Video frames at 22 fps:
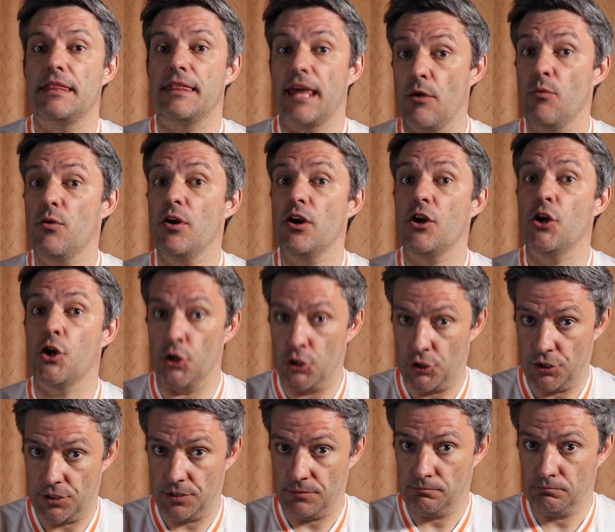They were
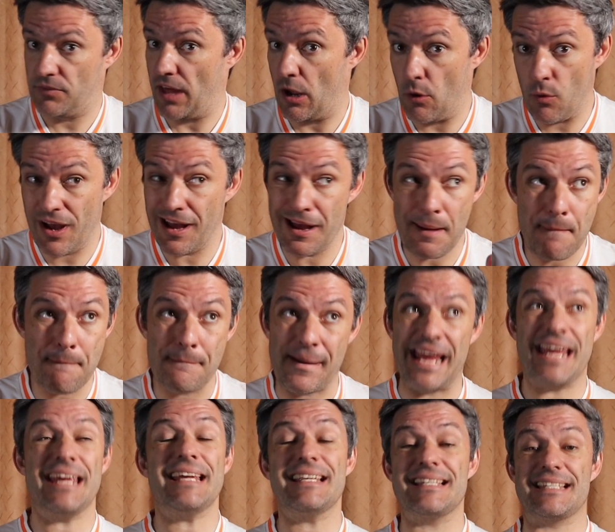good. They were
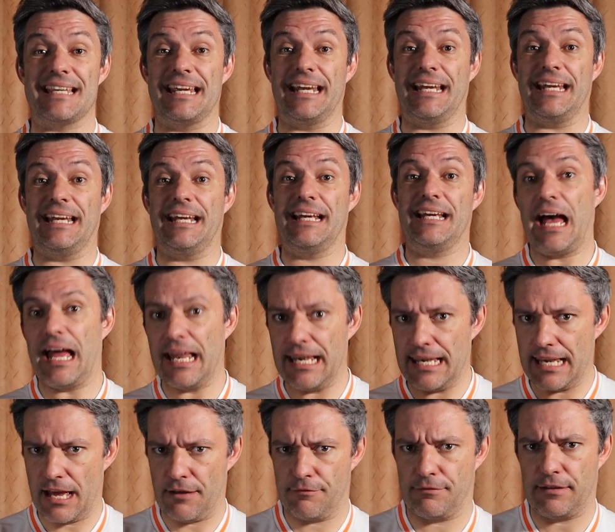amazing. I
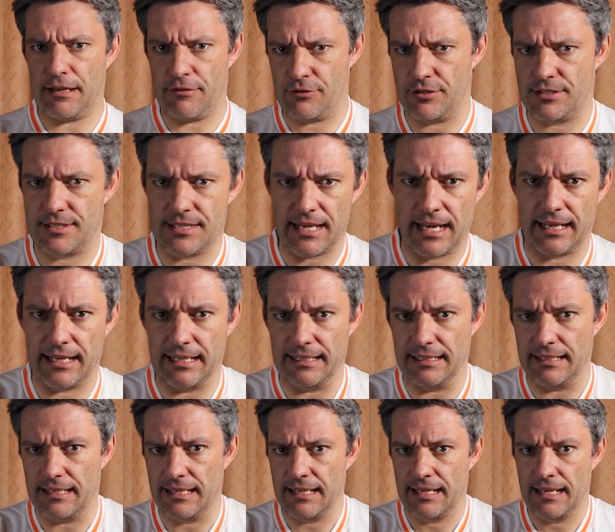loved every
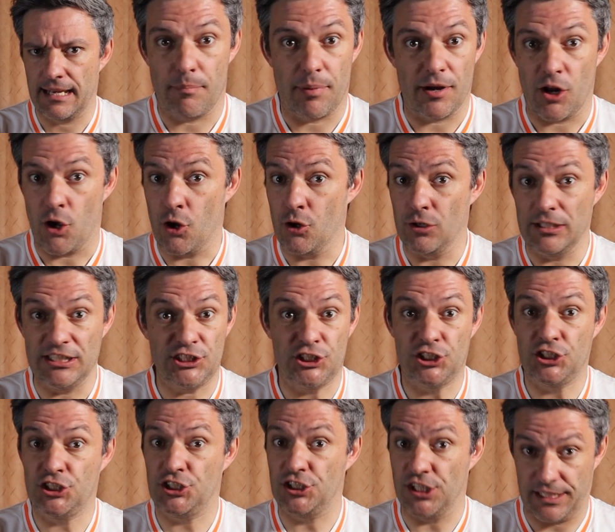second. But holy
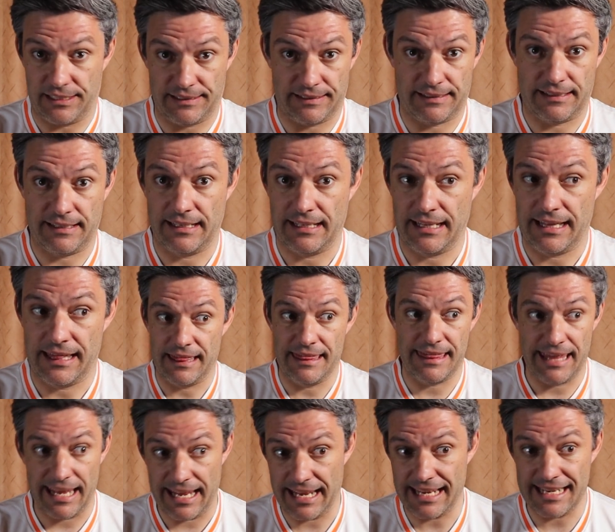shit,
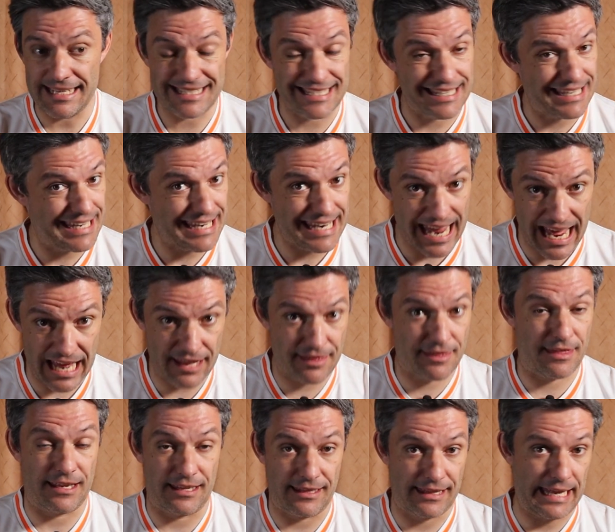there is
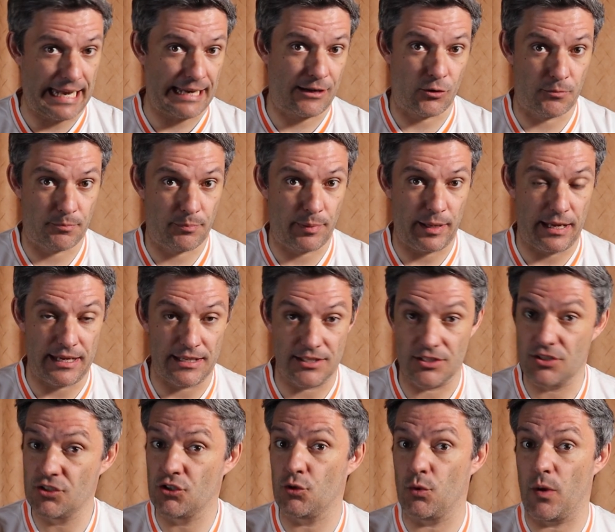nothing that
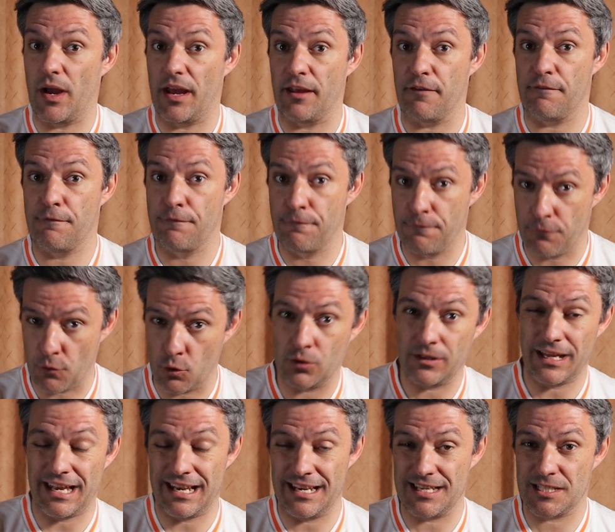compares to a
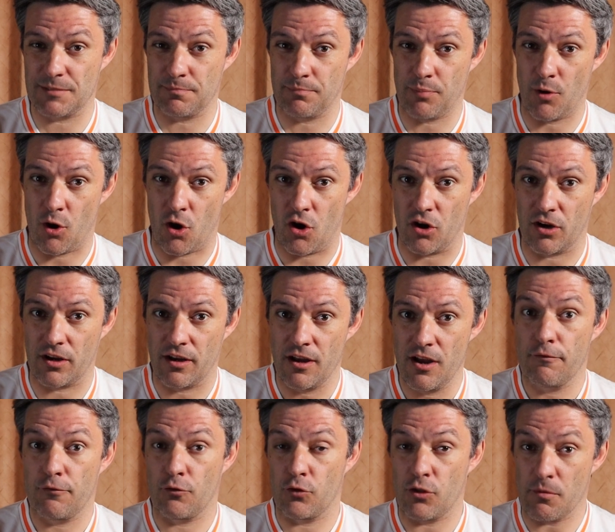full Ellis Park
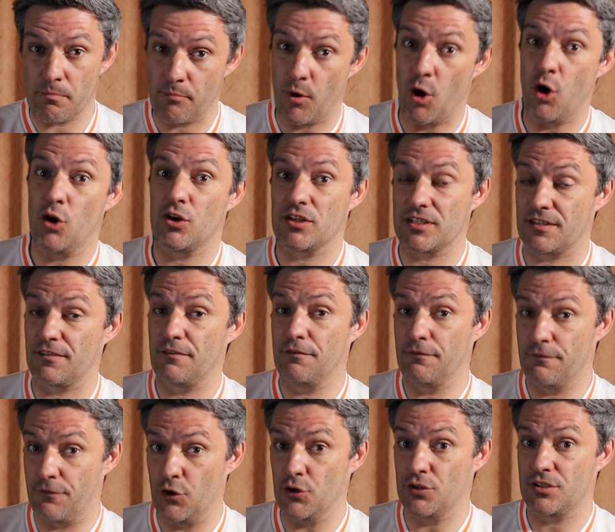for the Boks
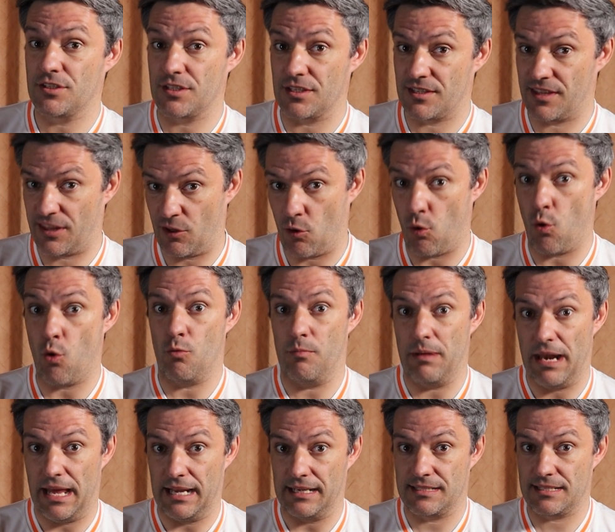versus the All
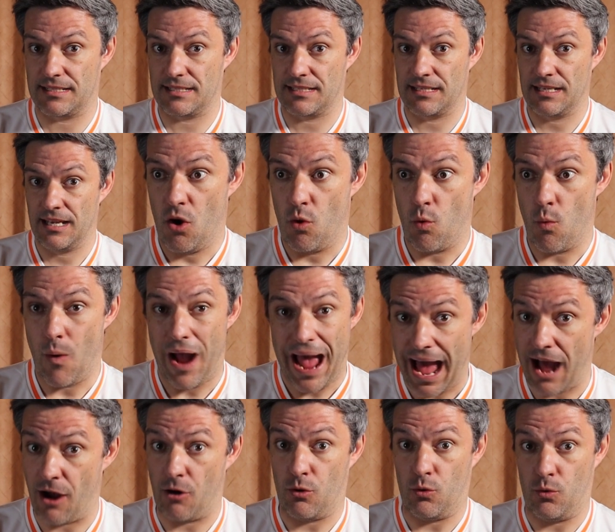Blacks.
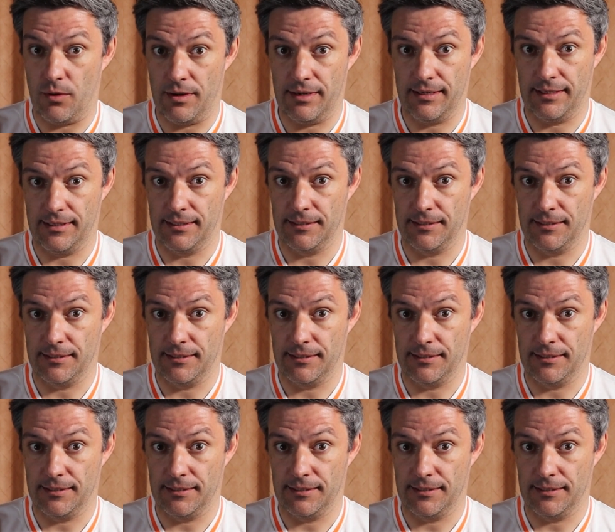Wow.